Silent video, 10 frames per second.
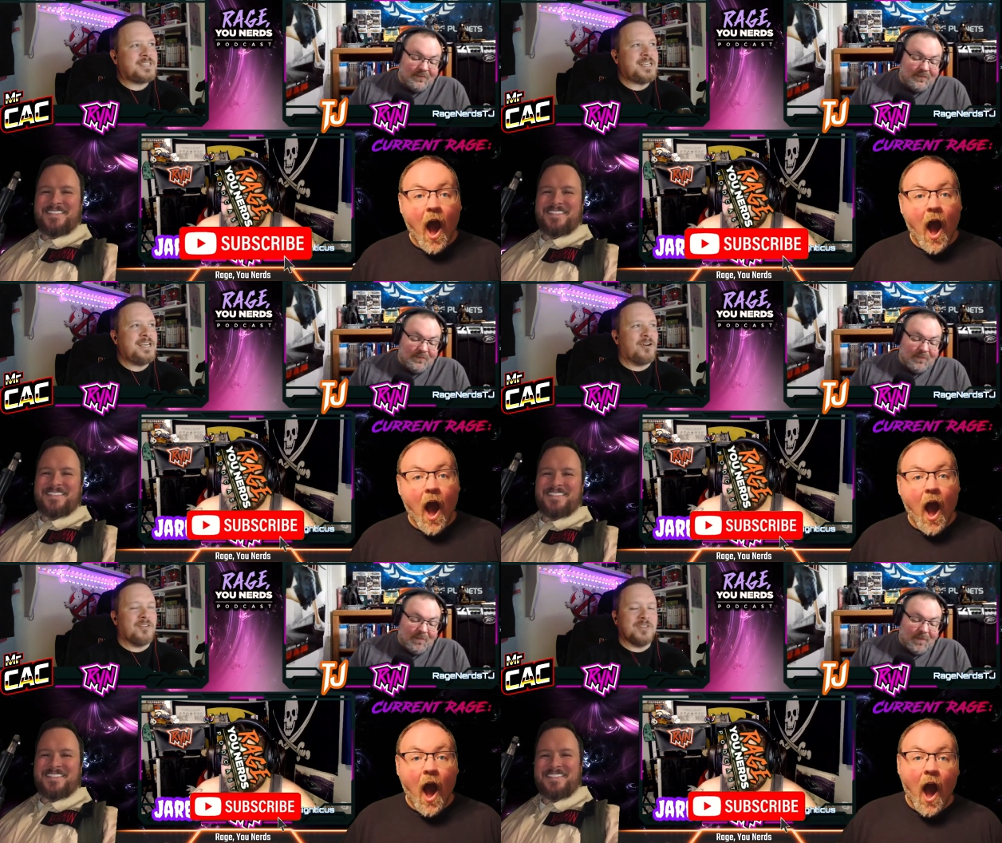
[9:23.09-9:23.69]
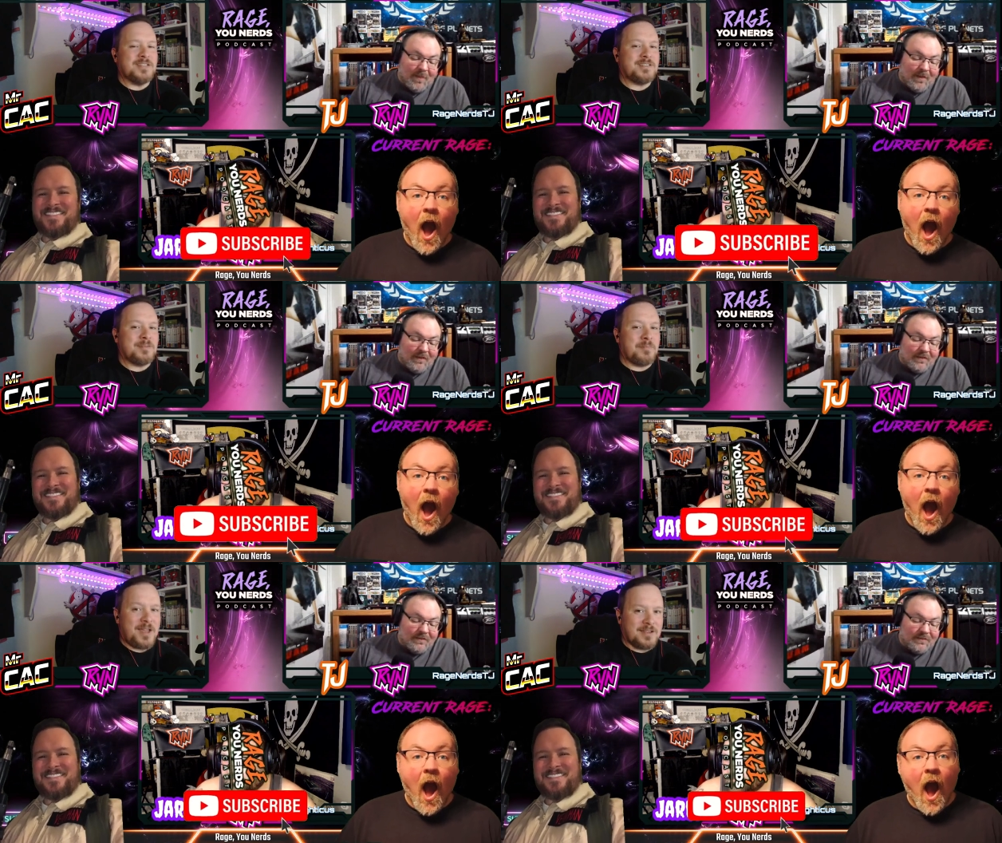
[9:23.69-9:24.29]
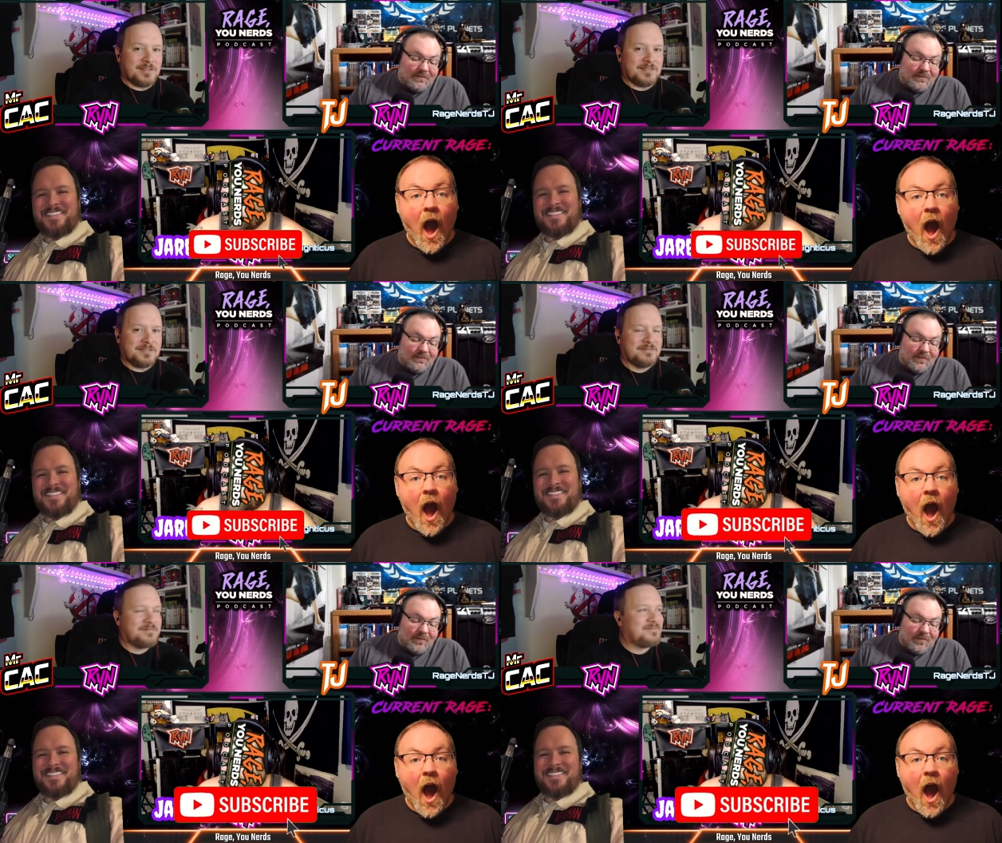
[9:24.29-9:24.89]
Speaker 1: the T on these
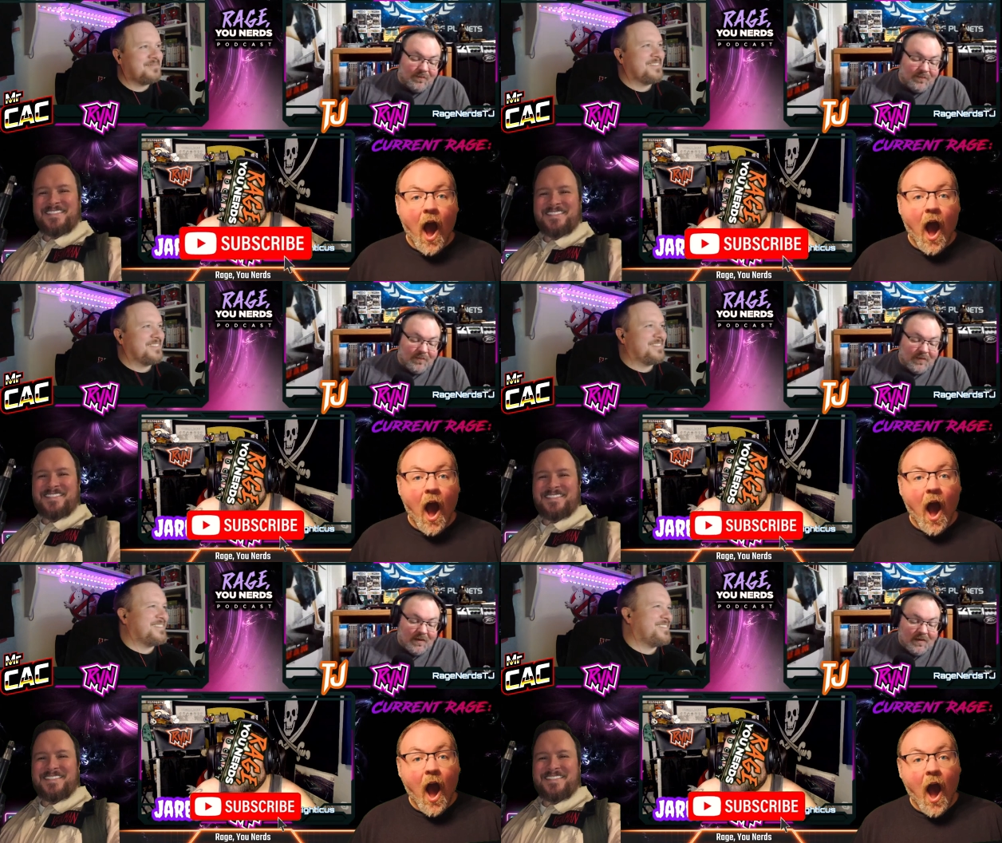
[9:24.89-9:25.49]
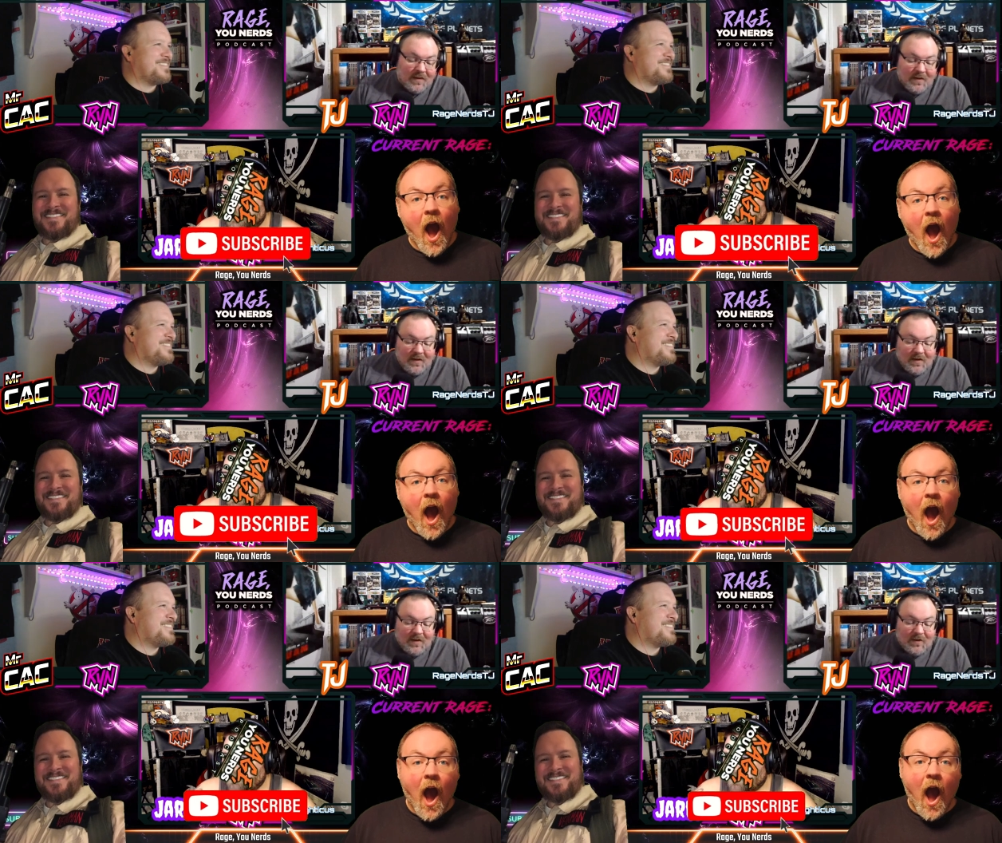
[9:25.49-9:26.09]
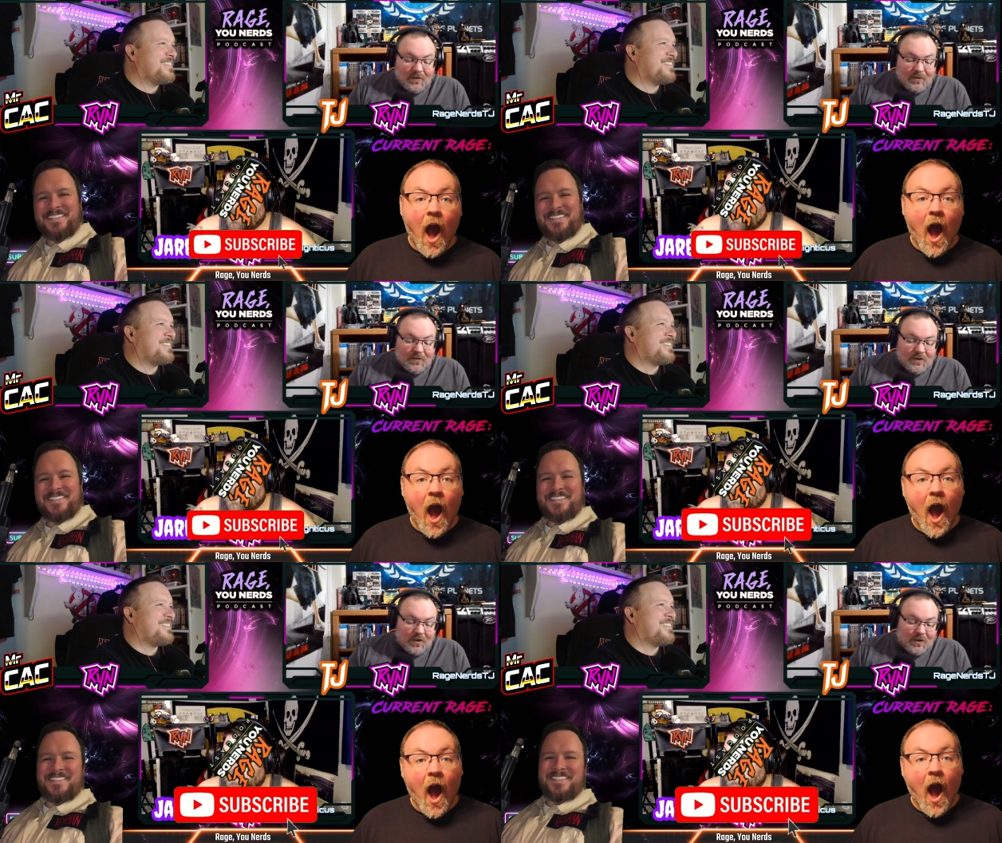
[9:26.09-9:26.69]
demands?
Speaker 2: Oh,
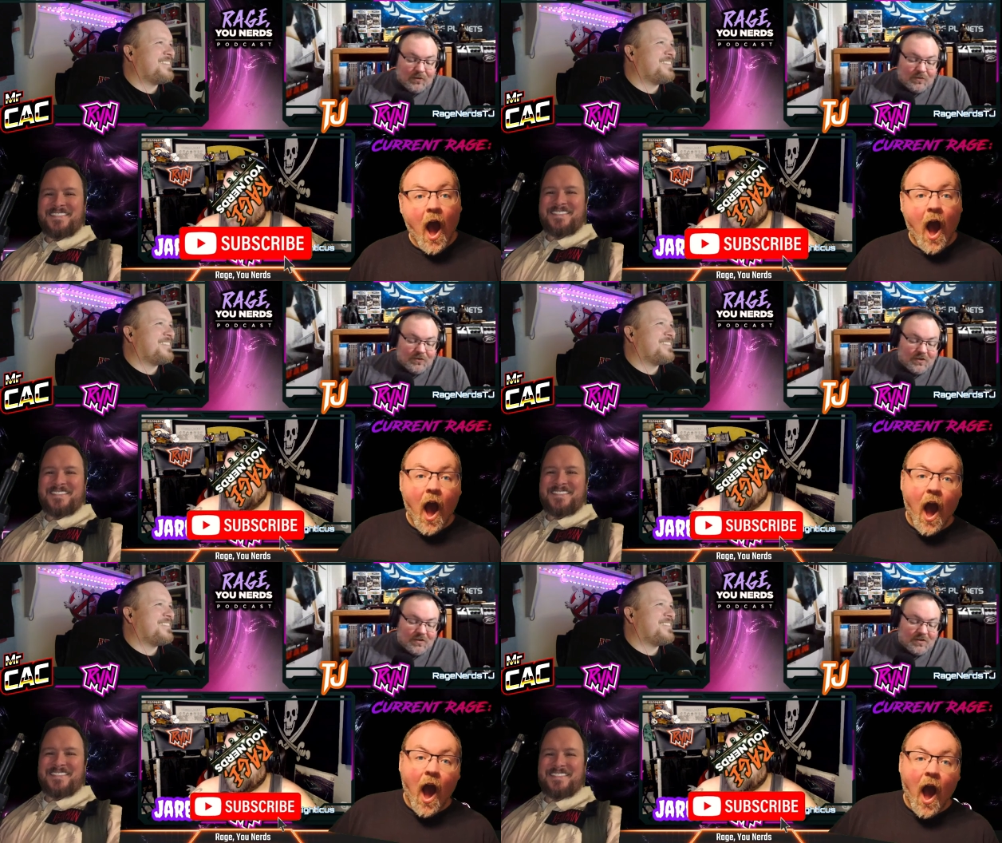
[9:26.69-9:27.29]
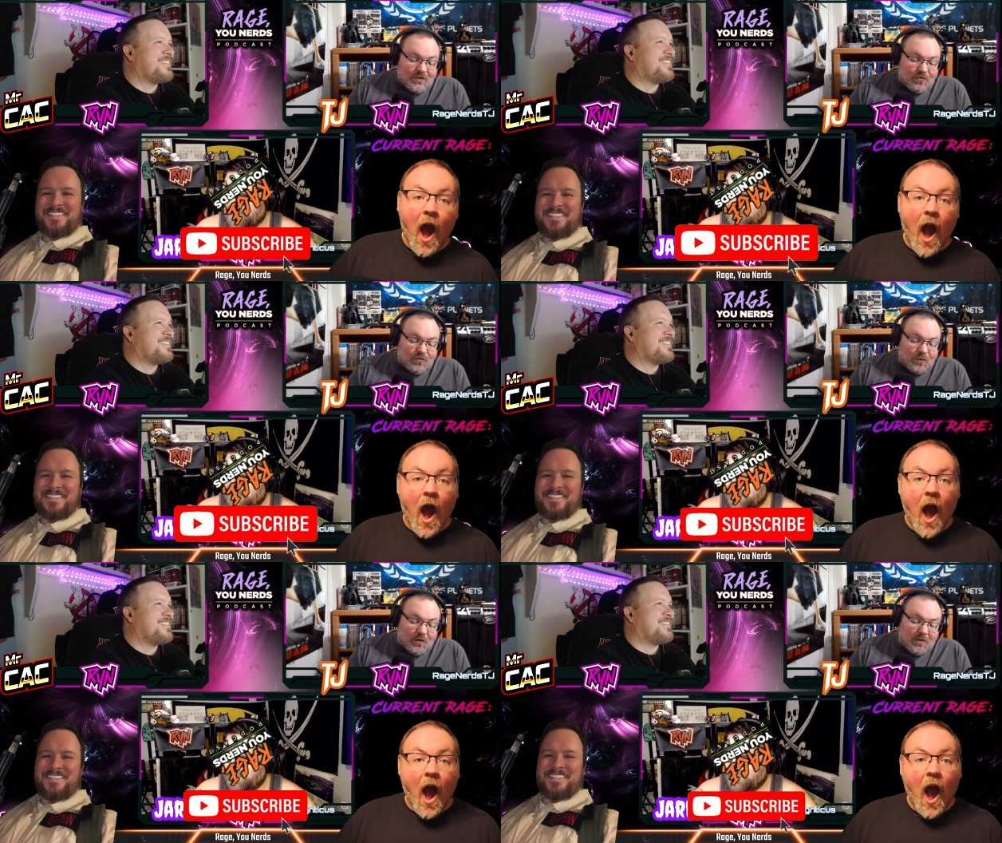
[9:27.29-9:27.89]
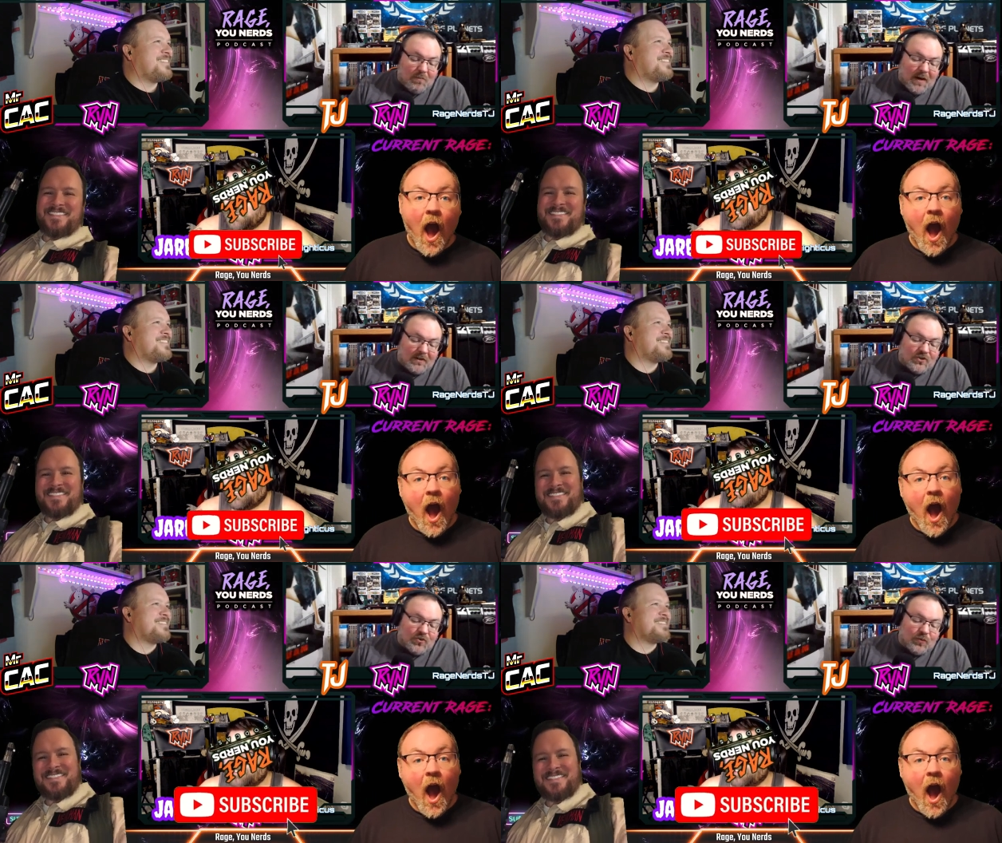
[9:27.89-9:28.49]
you know, just the usual.
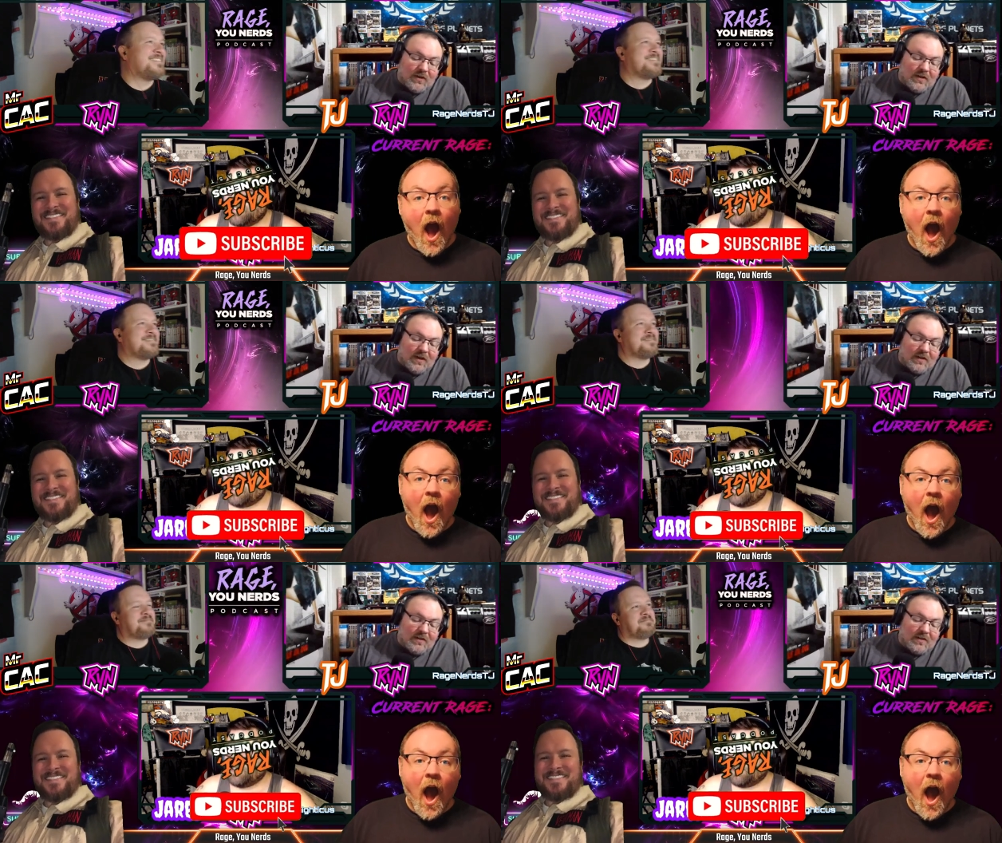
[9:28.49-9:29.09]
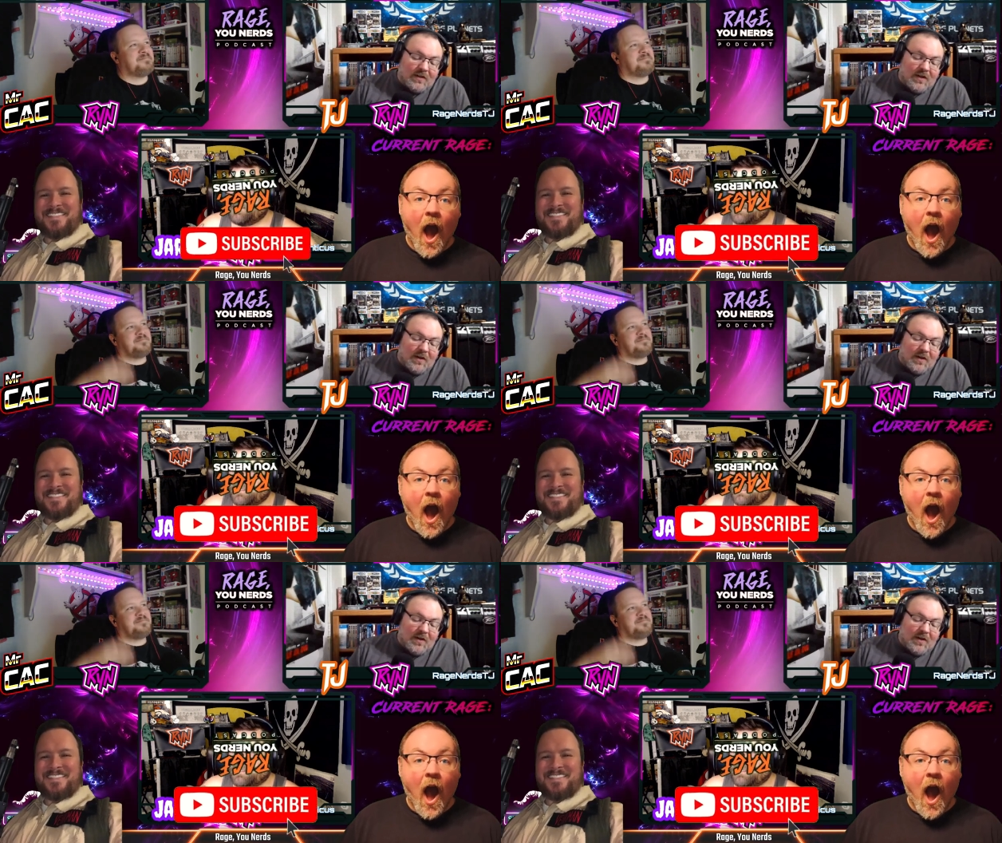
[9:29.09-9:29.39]
Modest $20